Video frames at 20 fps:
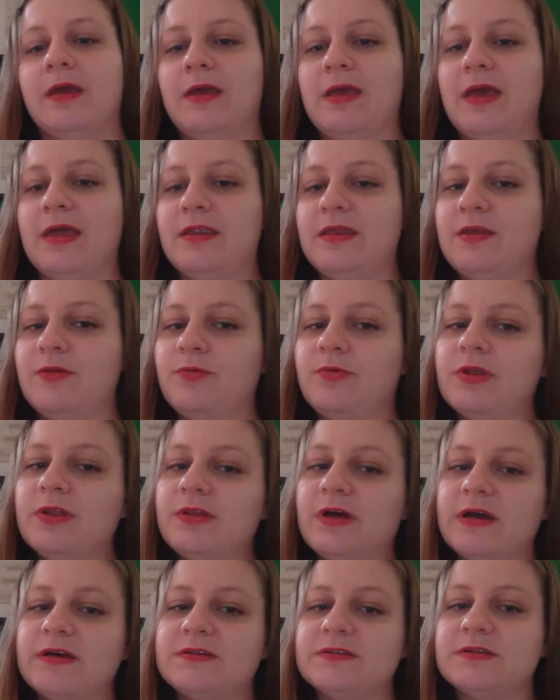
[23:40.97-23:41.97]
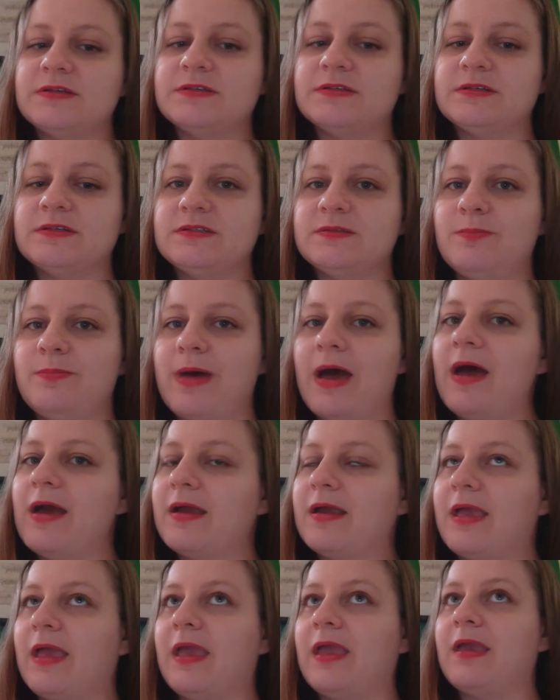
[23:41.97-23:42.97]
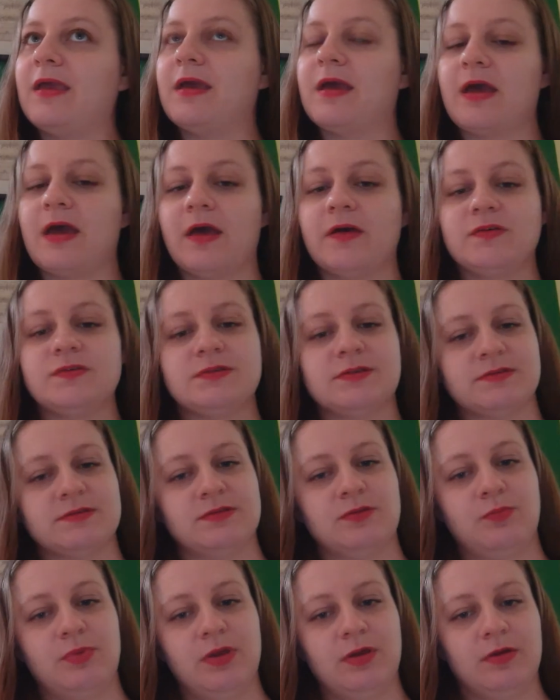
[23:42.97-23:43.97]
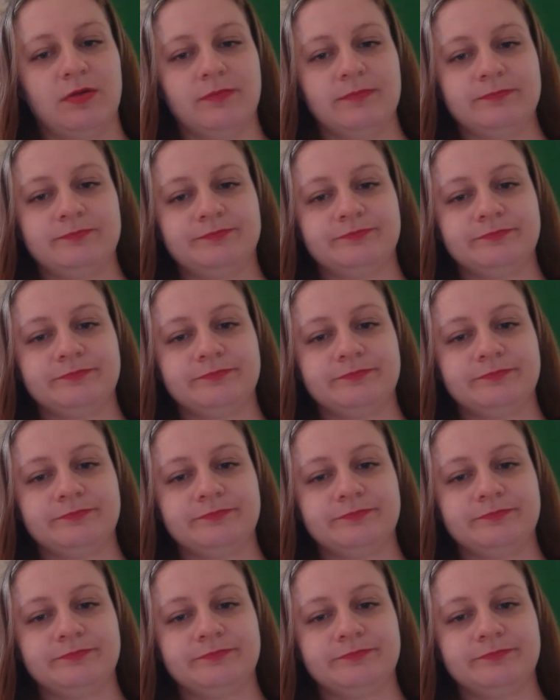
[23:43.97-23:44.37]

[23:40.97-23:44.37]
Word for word: And he realizes his backache has disappeared